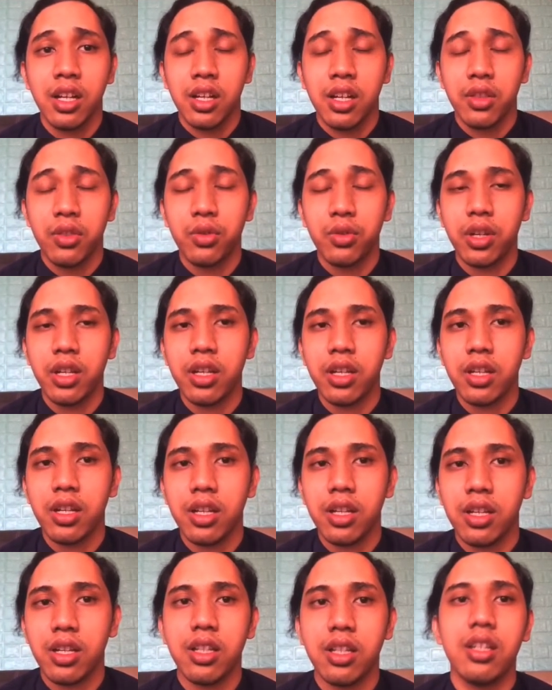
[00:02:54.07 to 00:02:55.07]
Today,
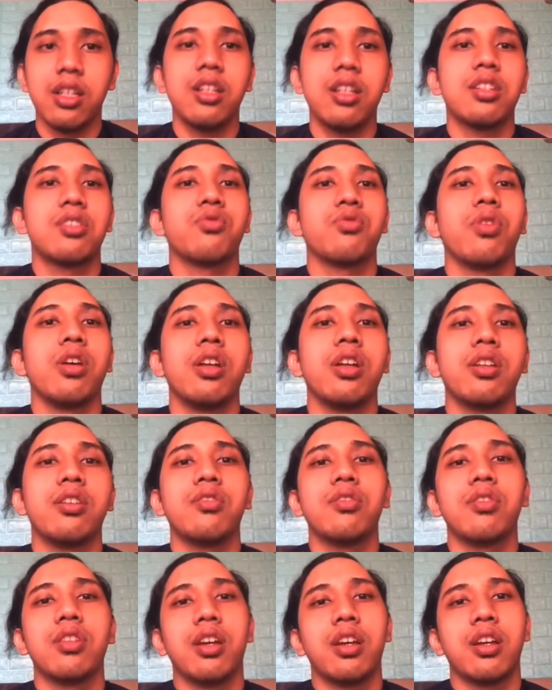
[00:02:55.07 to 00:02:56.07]
it is well
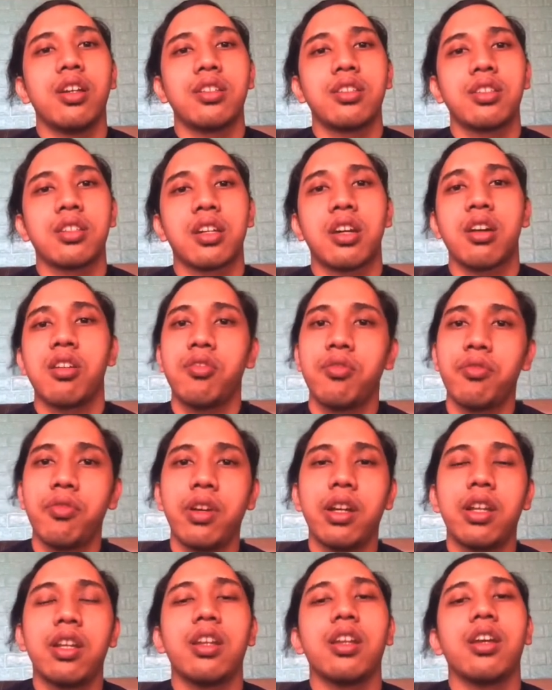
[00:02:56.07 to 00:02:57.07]
known as Chaum
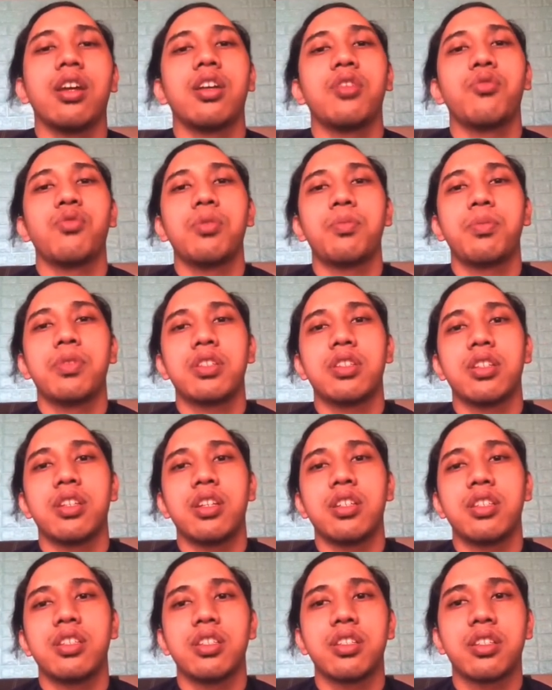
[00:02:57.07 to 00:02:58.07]
van Antwerpen
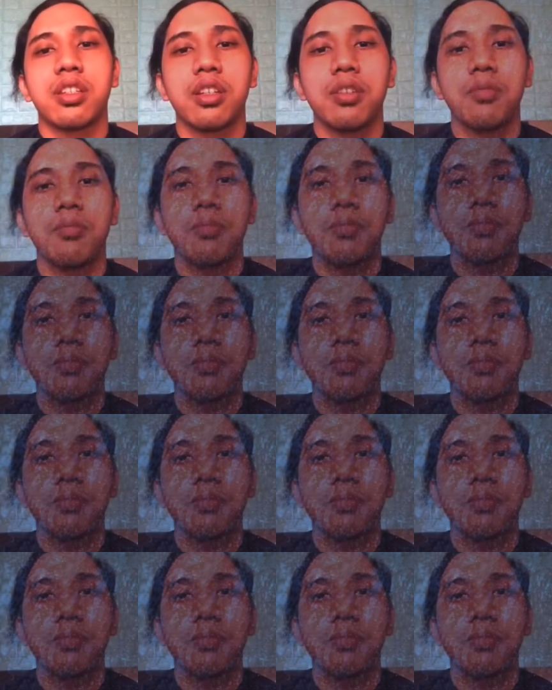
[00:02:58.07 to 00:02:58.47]
signature scheme.